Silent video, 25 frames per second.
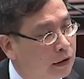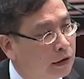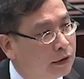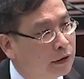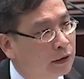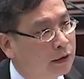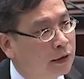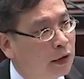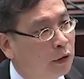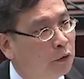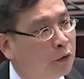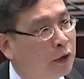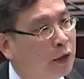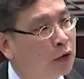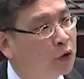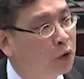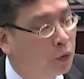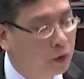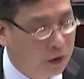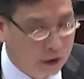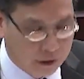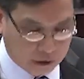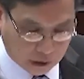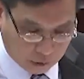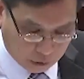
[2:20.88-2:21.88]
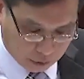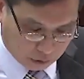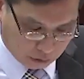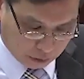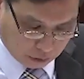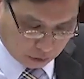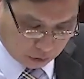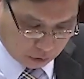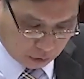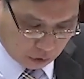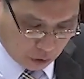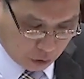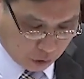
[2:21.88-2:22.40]
There might be social
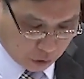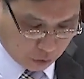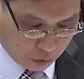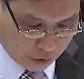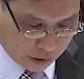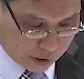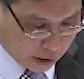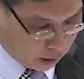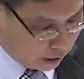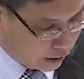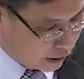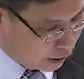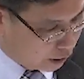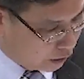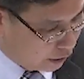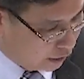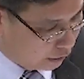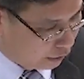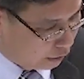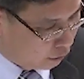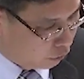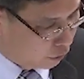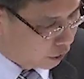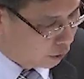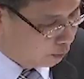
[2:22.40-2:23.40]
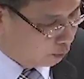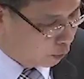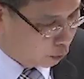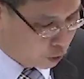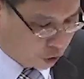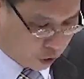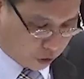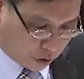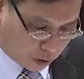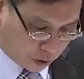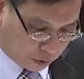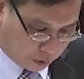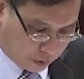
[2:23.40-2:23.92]
factors
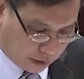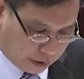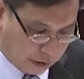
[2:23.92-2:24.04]
associated.